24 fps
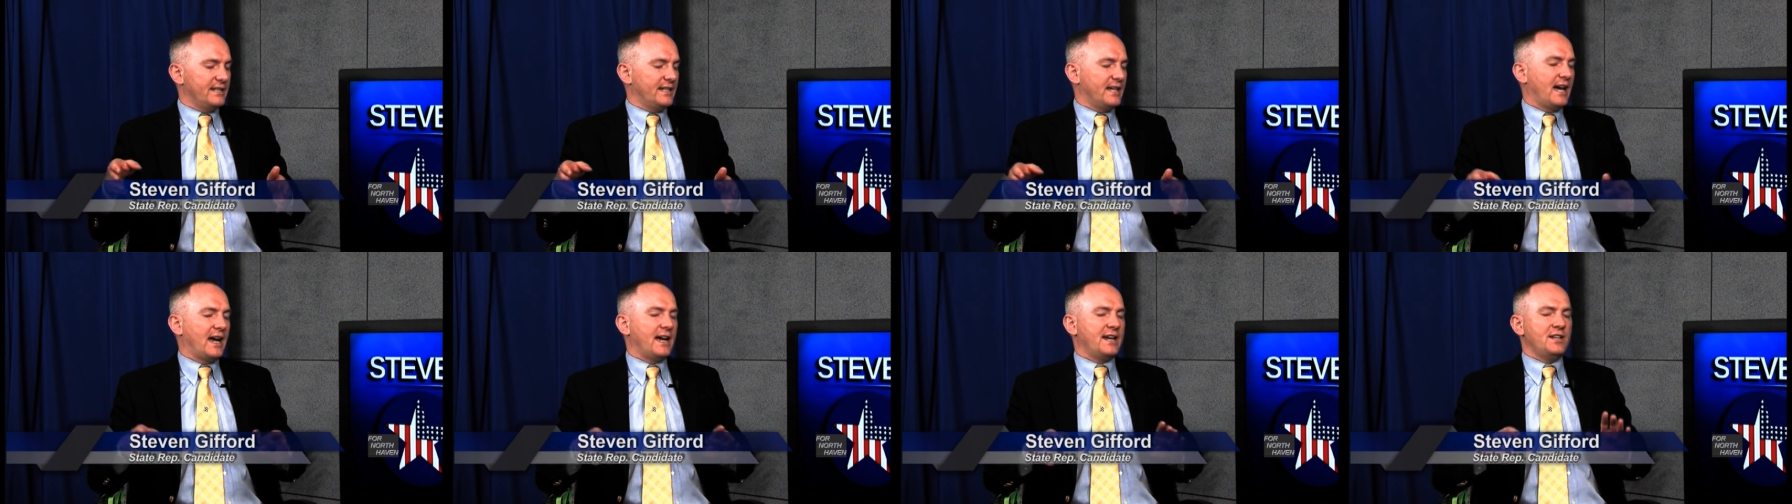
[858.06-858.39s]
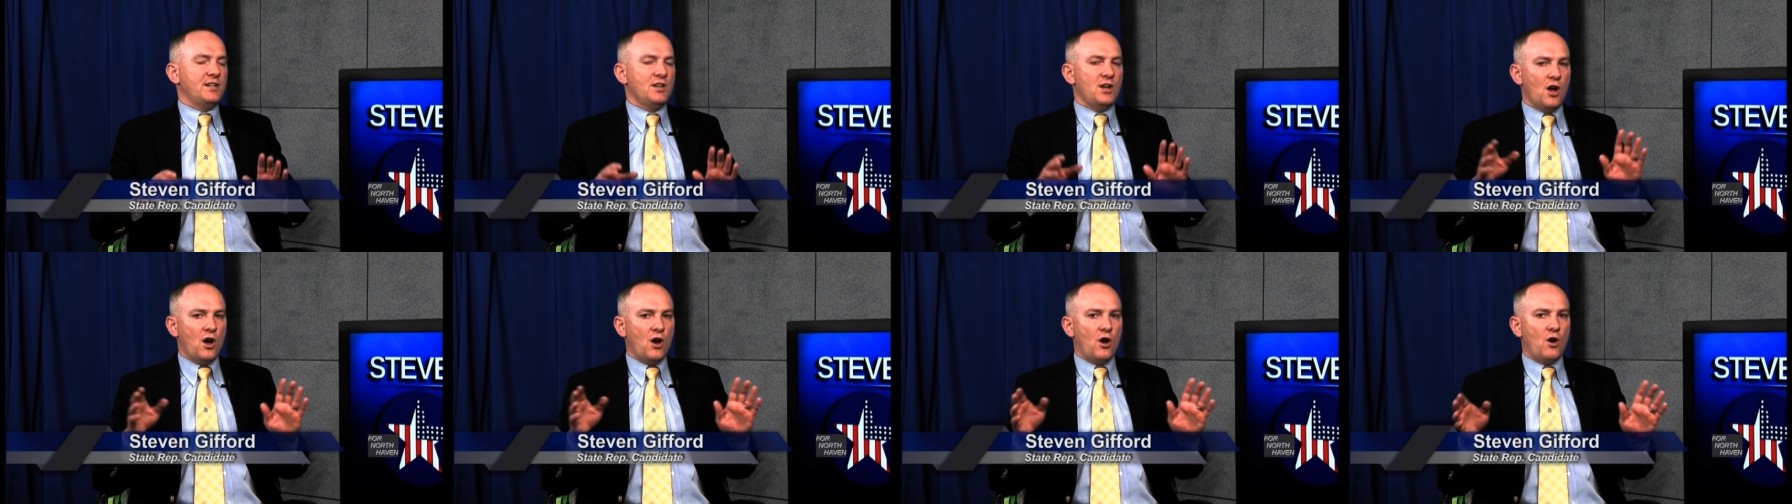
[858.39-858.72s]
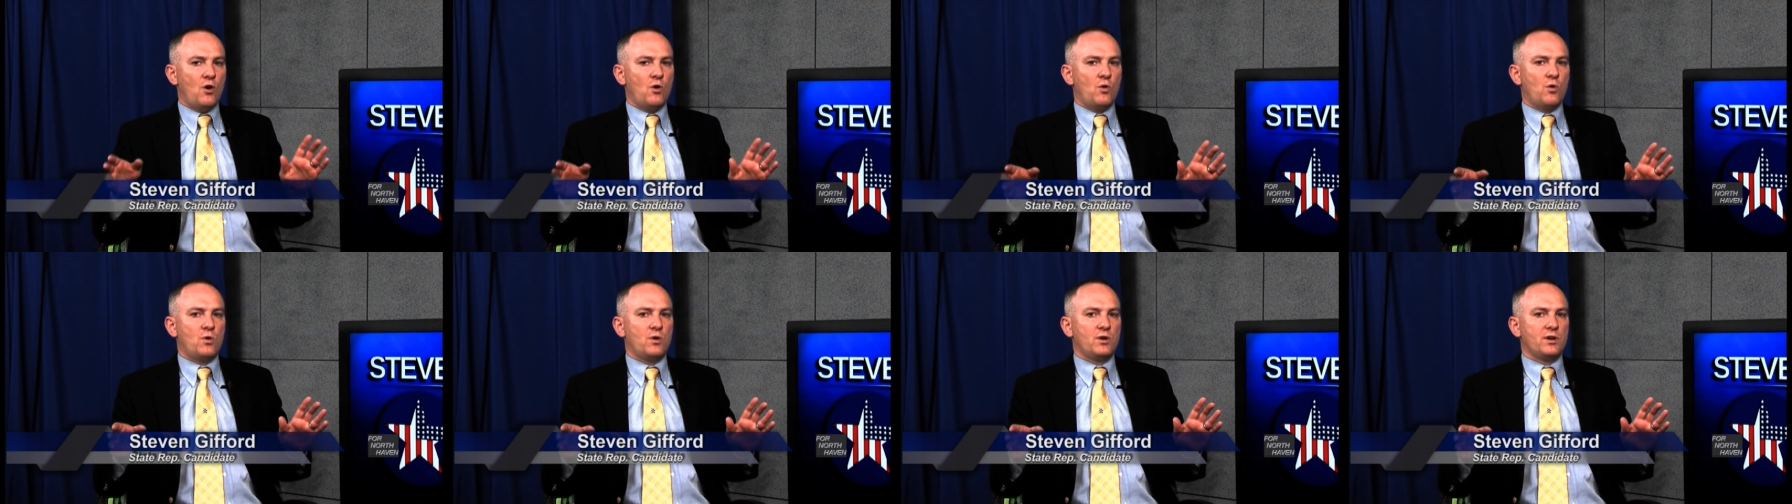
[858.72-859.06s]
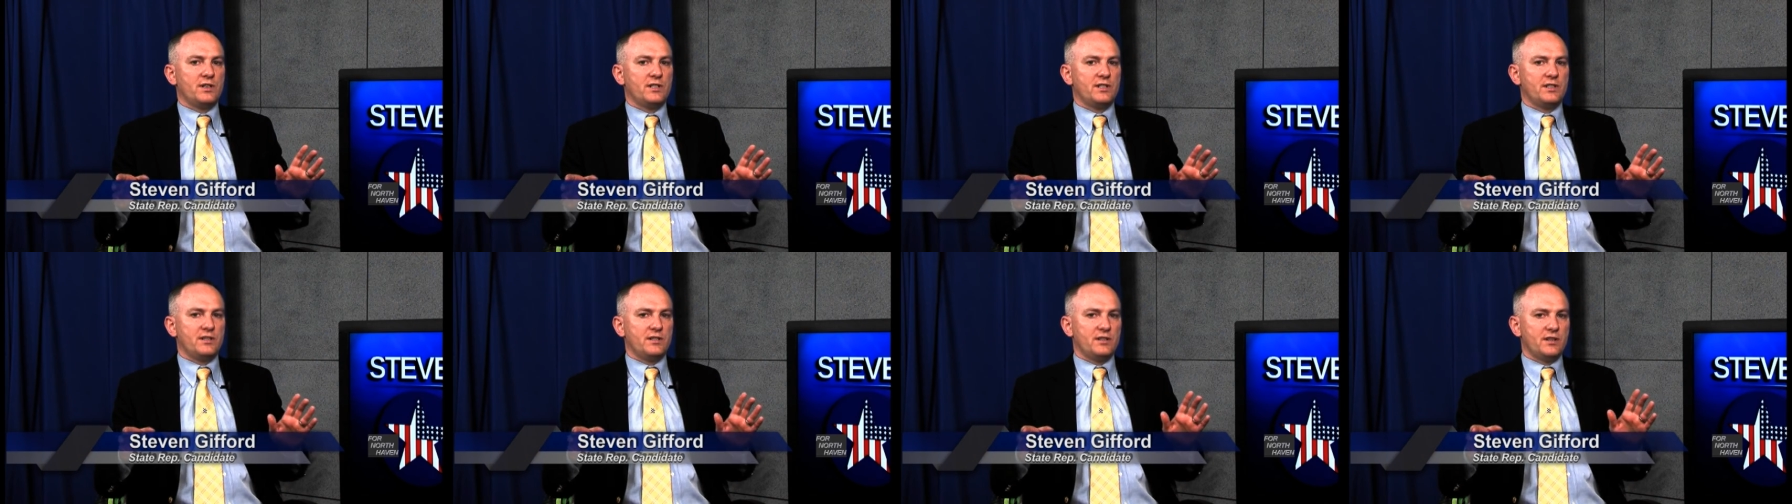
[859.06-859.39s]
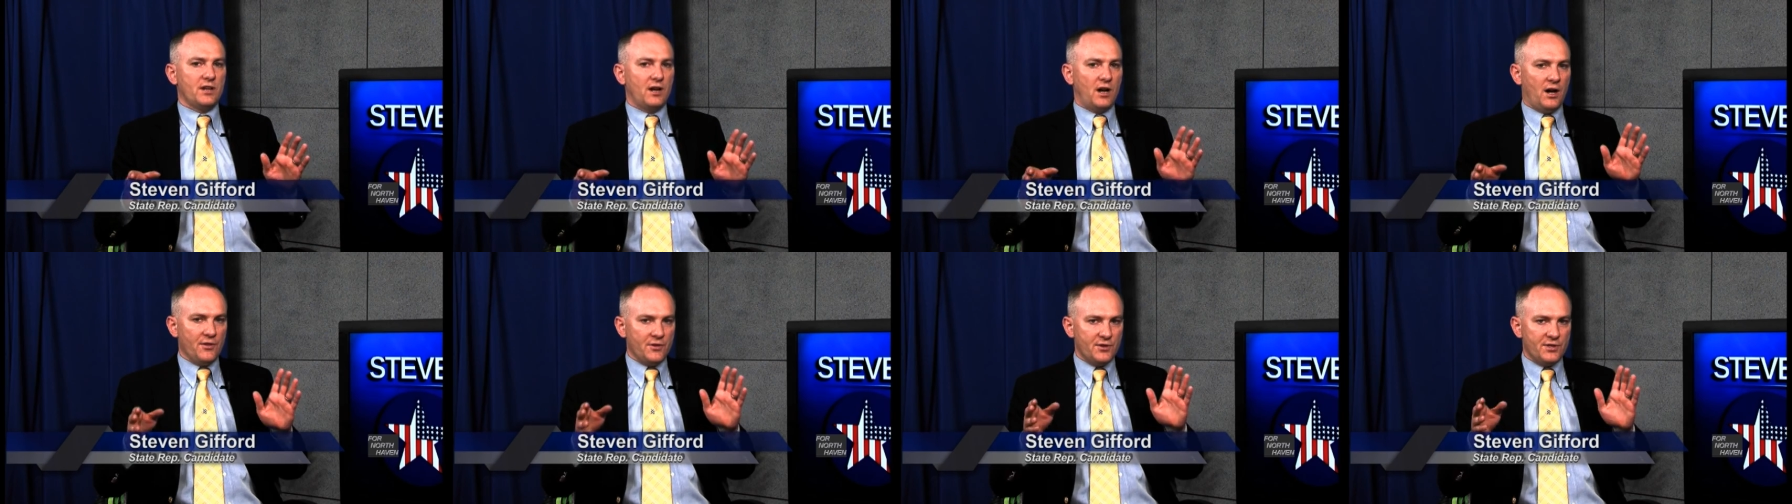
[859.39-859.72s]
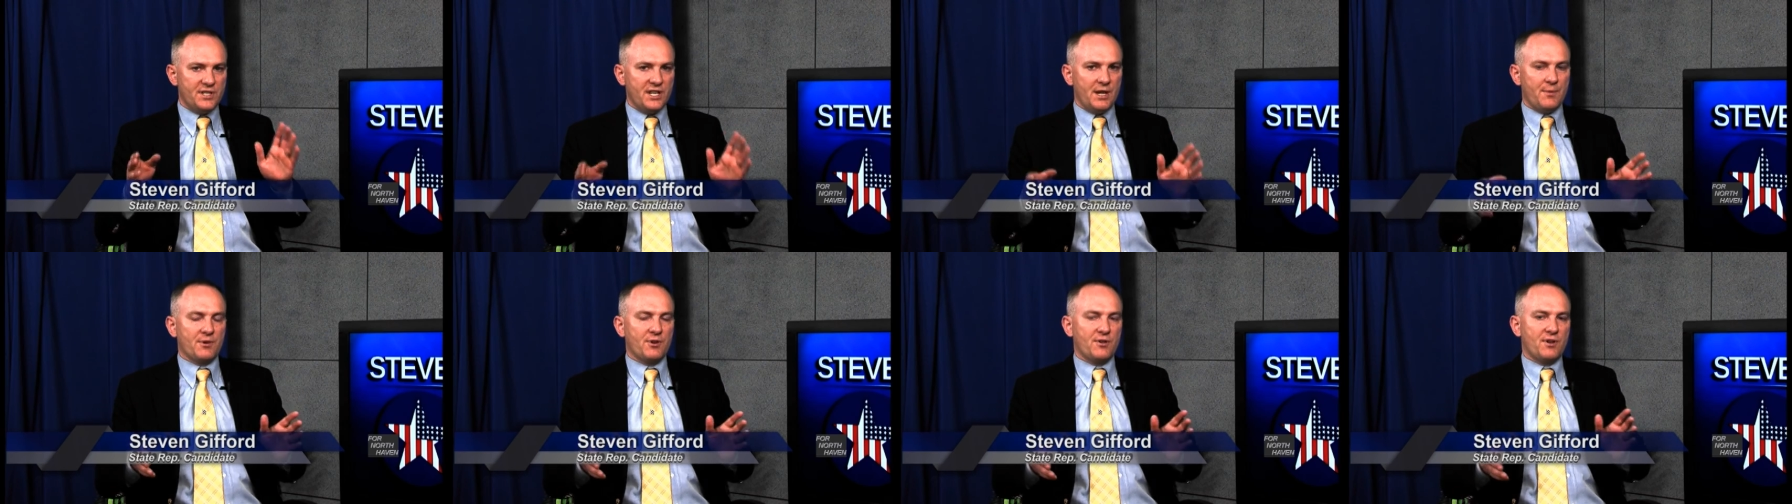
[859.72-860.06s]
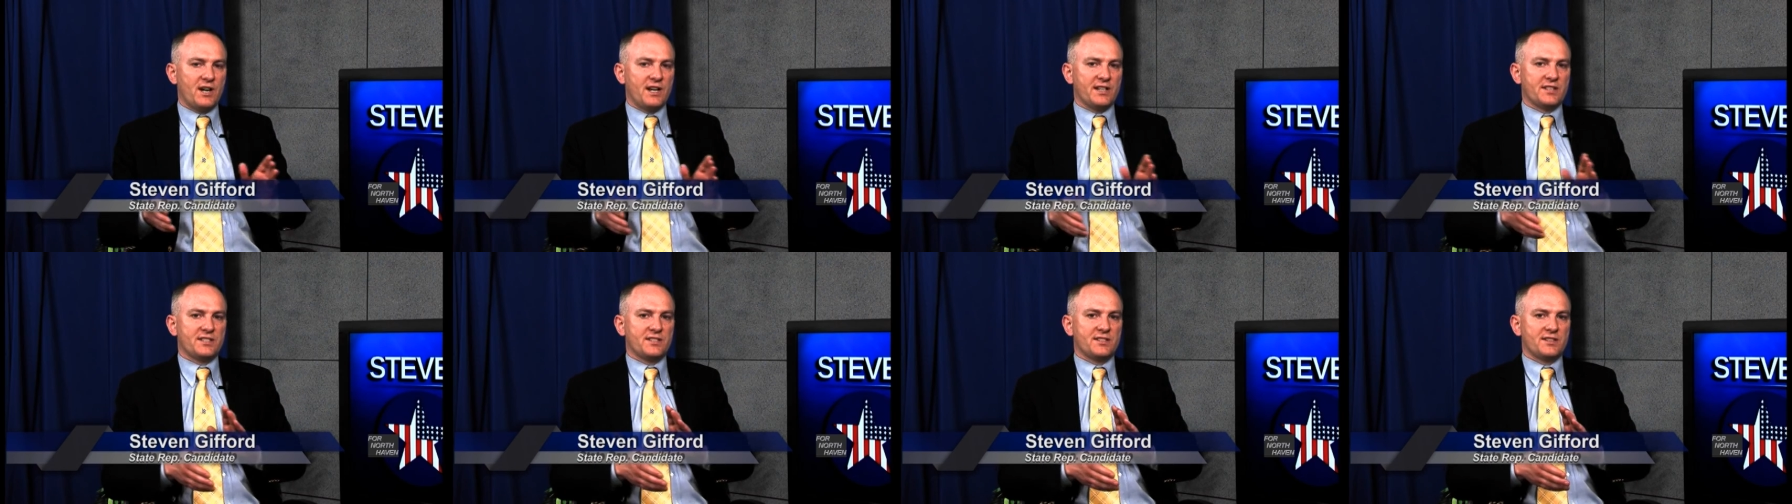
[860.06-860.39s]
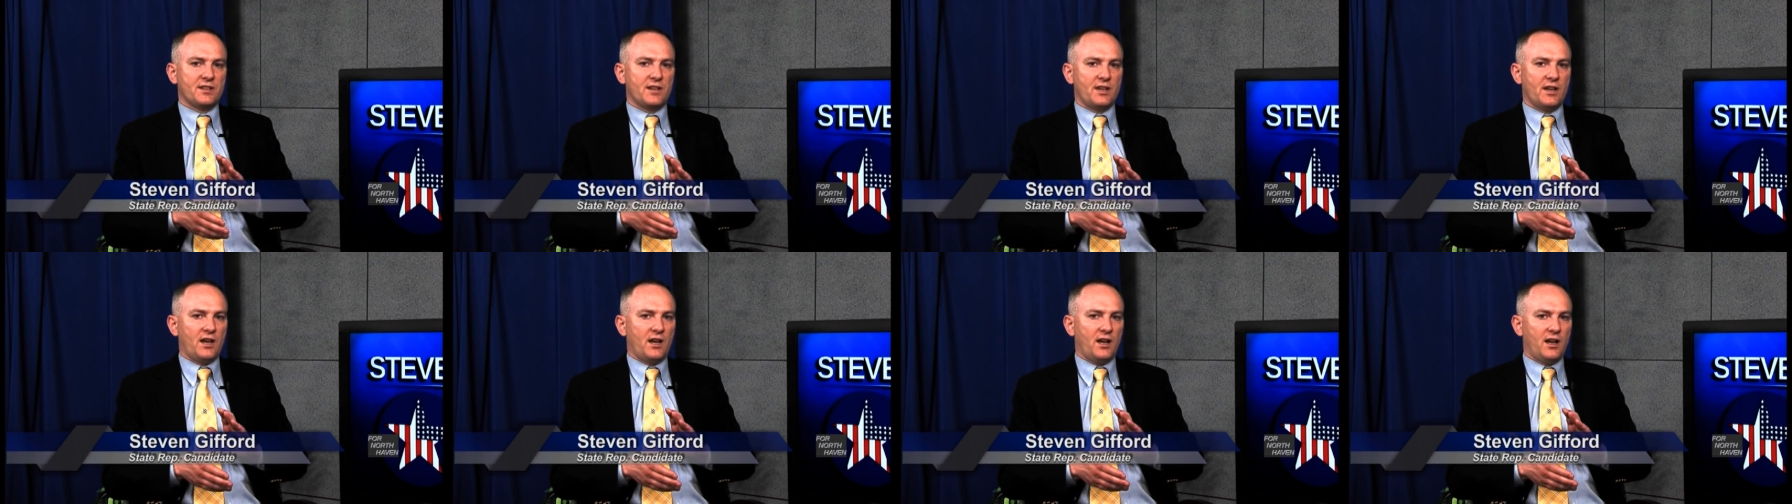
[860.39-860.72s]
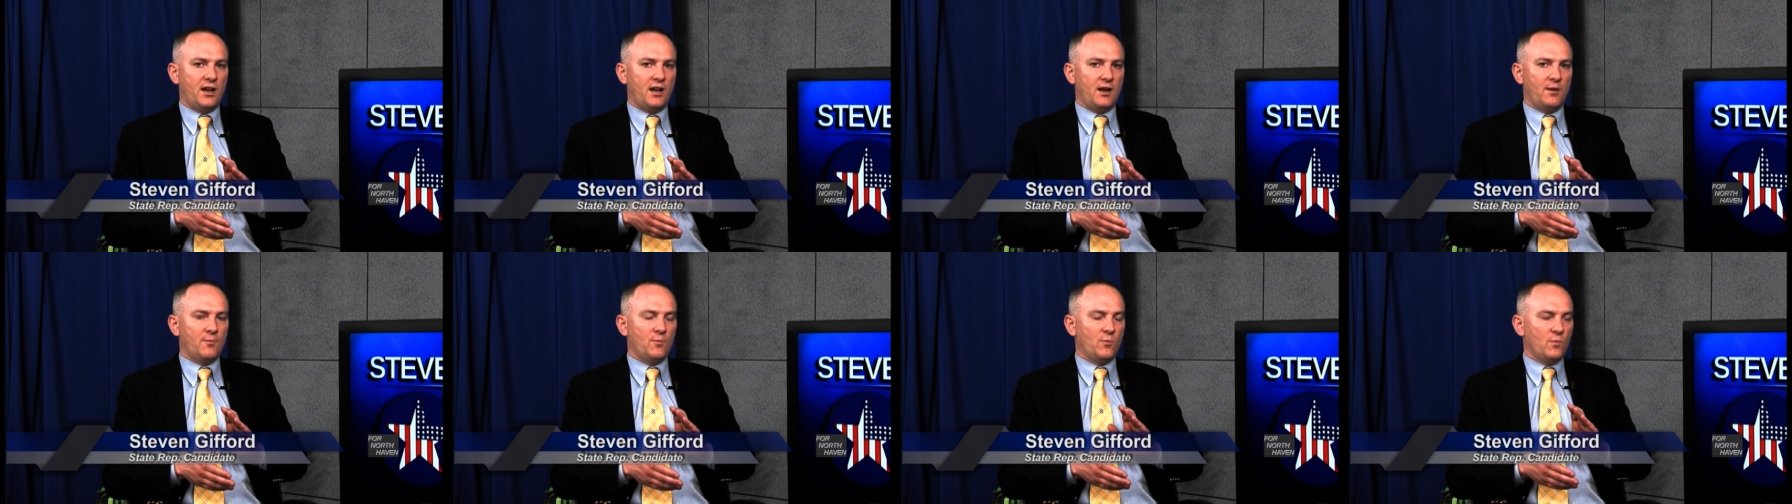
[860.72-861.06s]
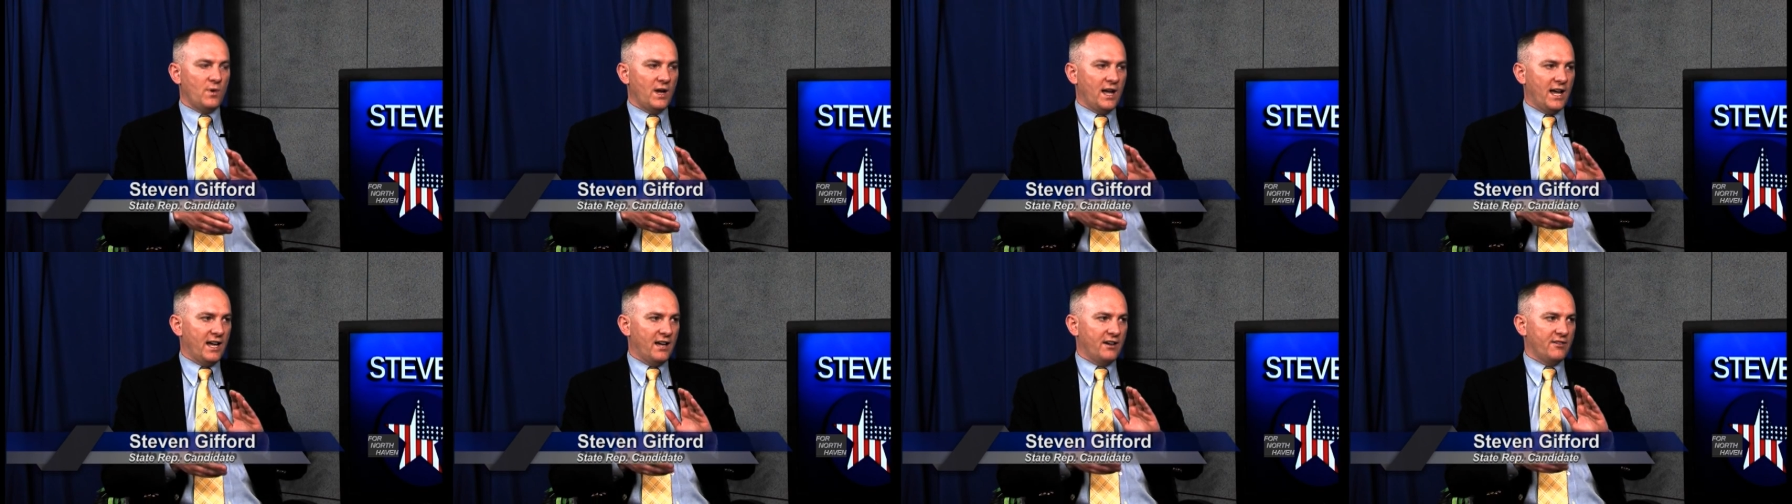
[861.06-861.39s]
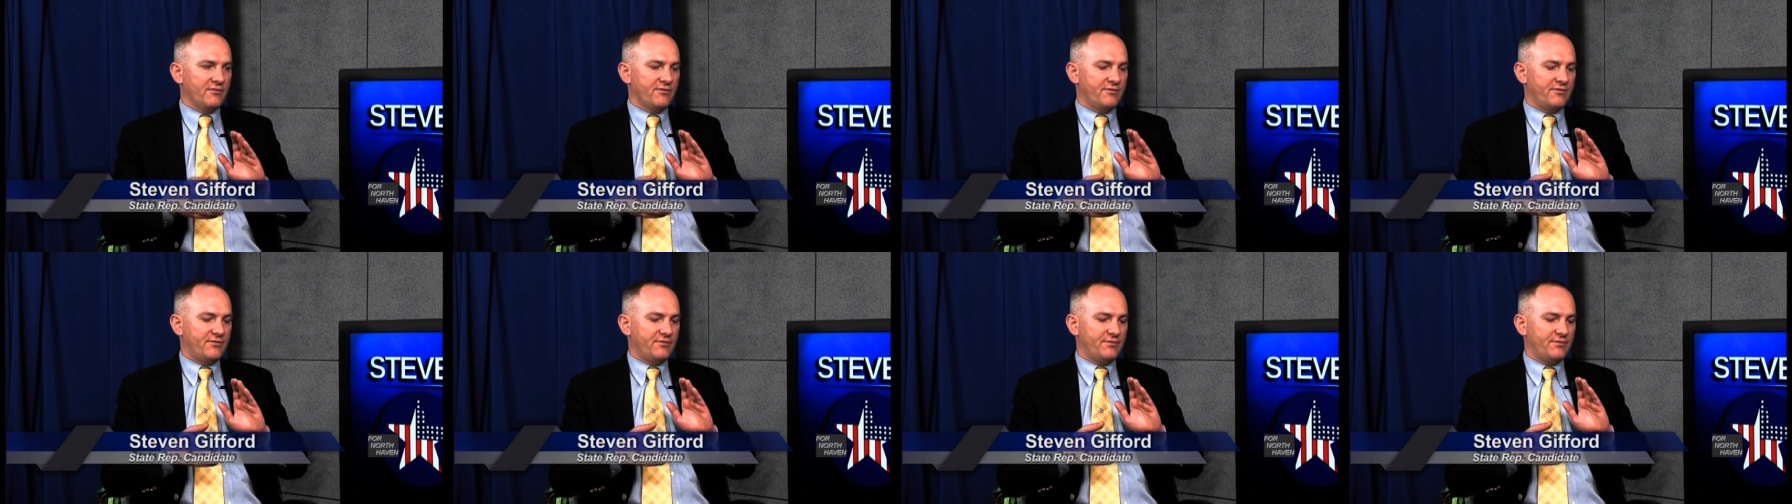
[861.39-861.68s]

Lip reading: know other Democrats have